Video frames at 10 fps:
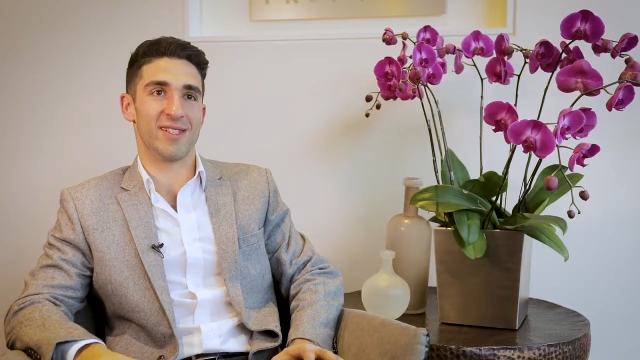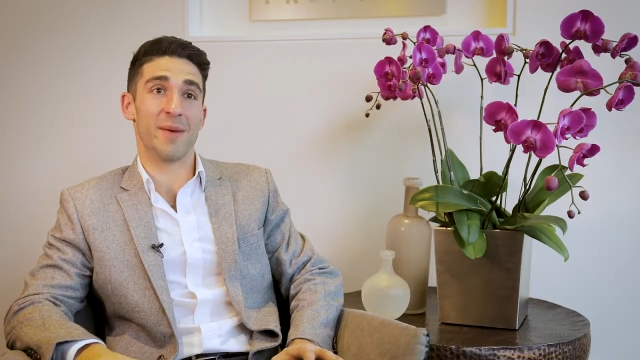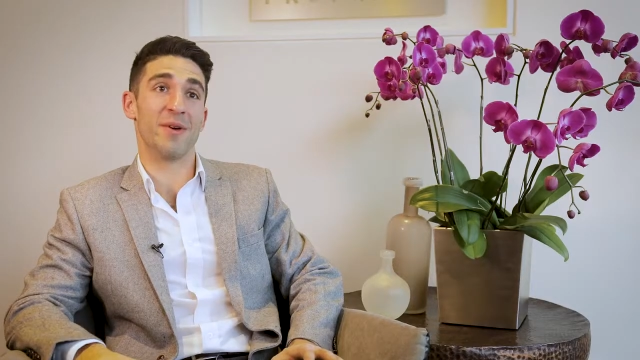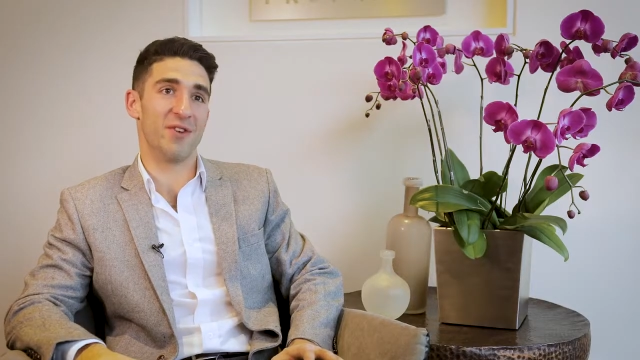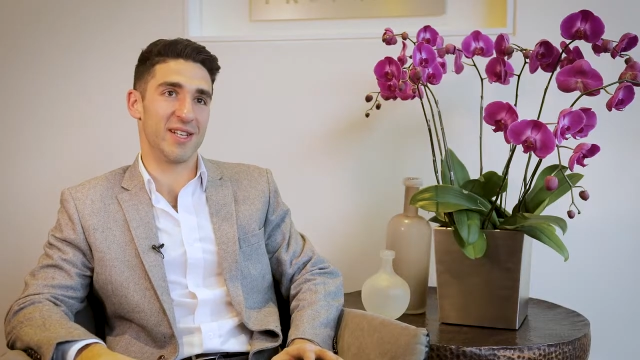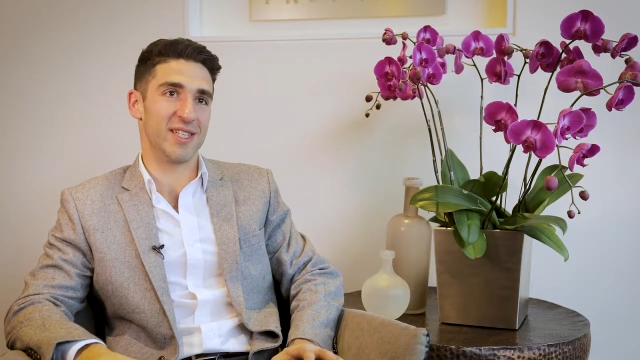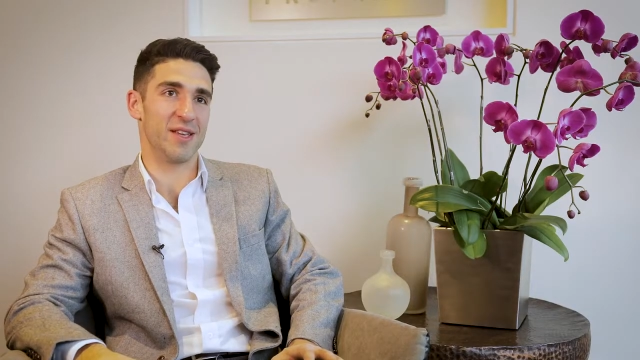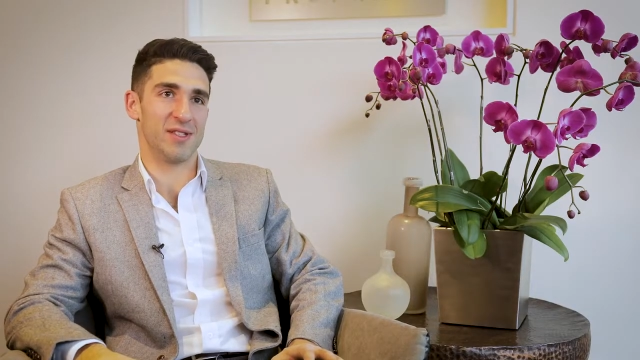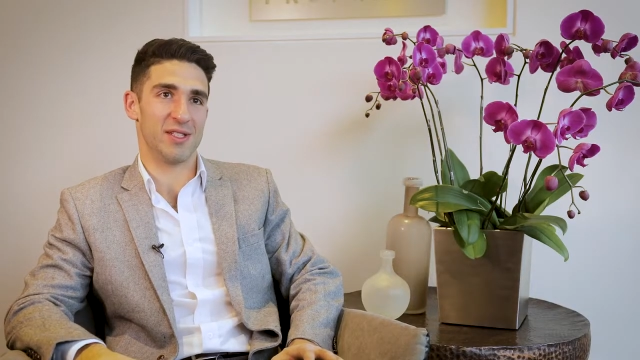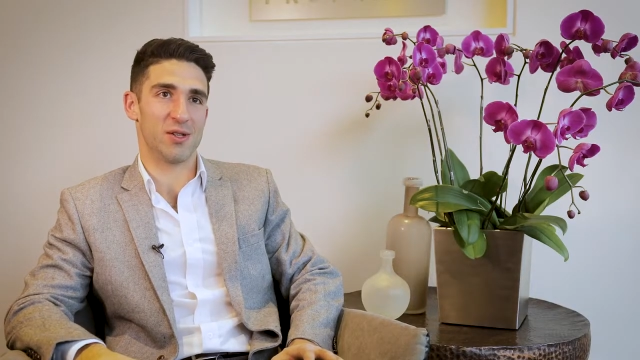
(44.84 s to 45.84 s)
same advice he
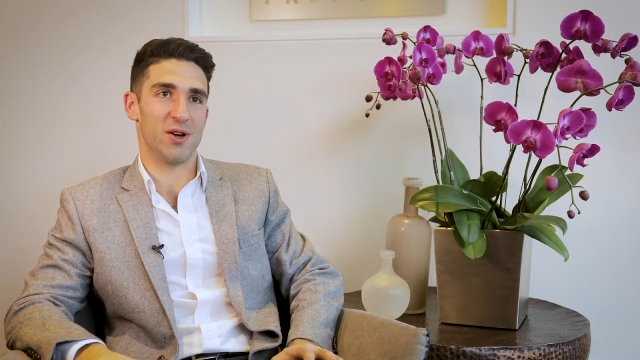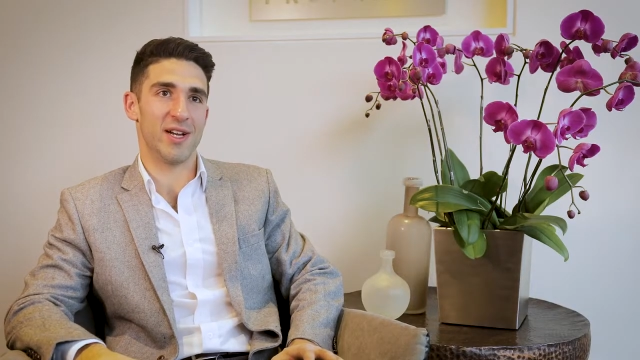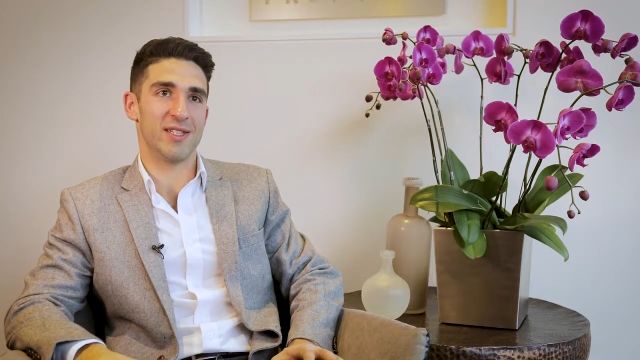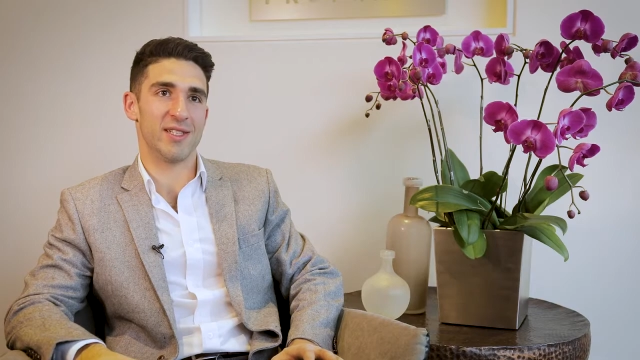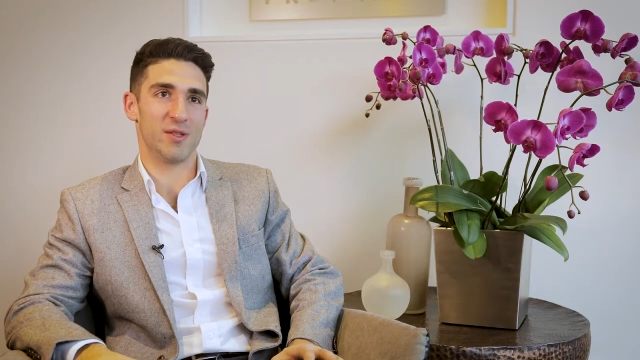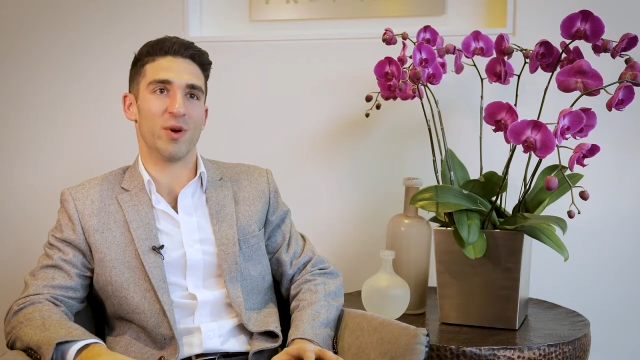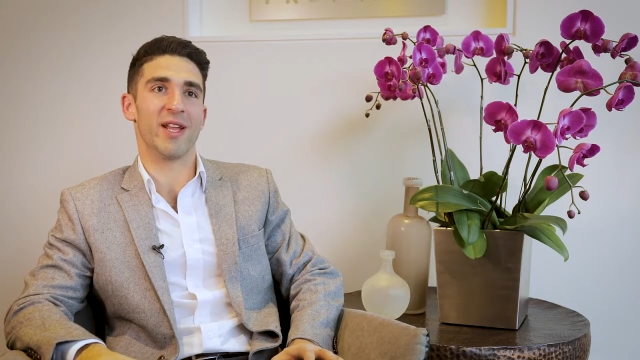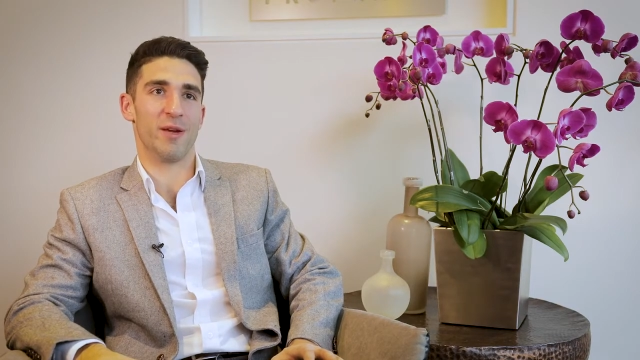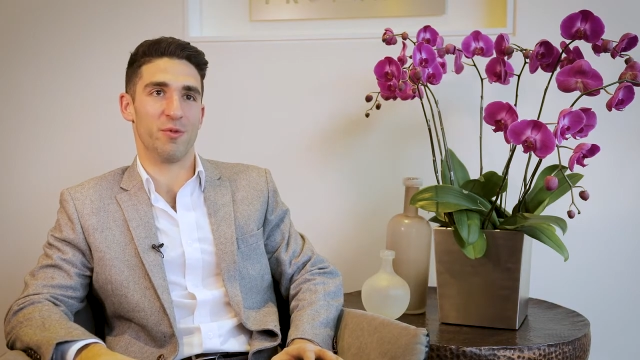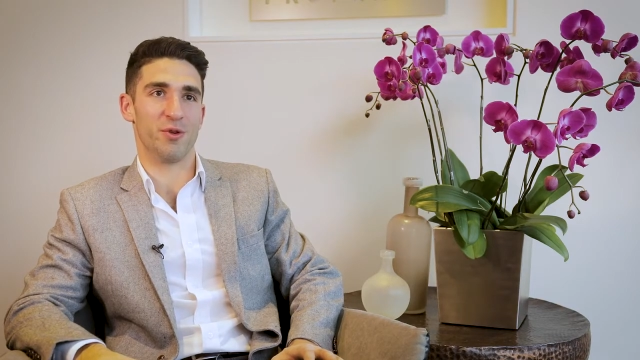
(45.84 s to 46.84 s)
gives his clients is what
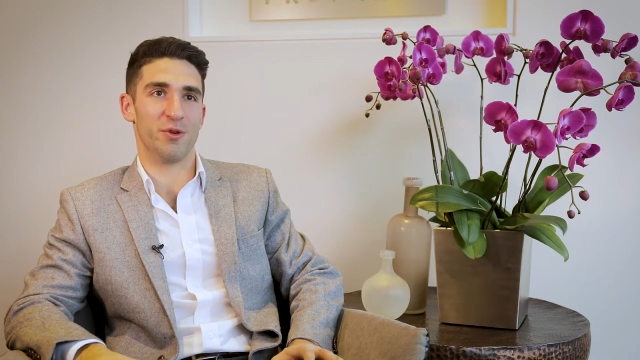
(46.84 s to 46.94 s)
he would